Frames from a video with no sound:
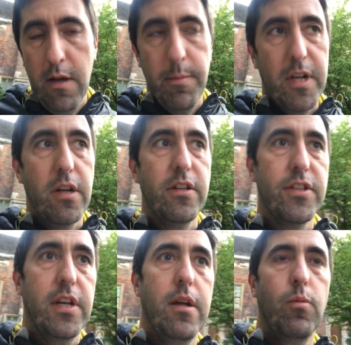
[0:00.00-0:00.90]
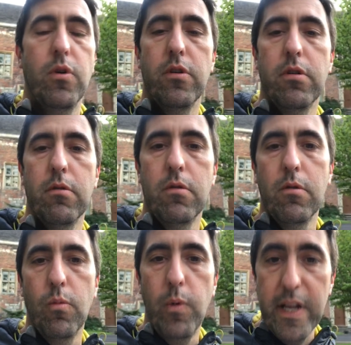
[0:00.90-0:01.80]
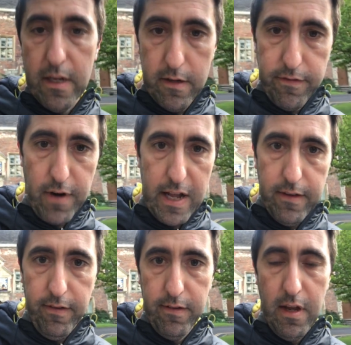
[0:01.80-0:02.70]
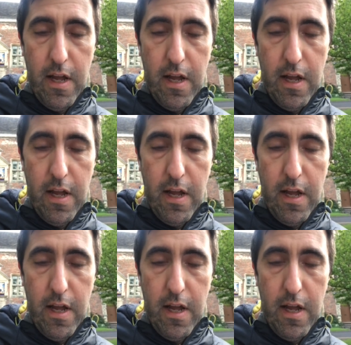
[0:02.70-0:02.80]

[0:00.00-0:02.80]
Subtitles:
because it would weaken France,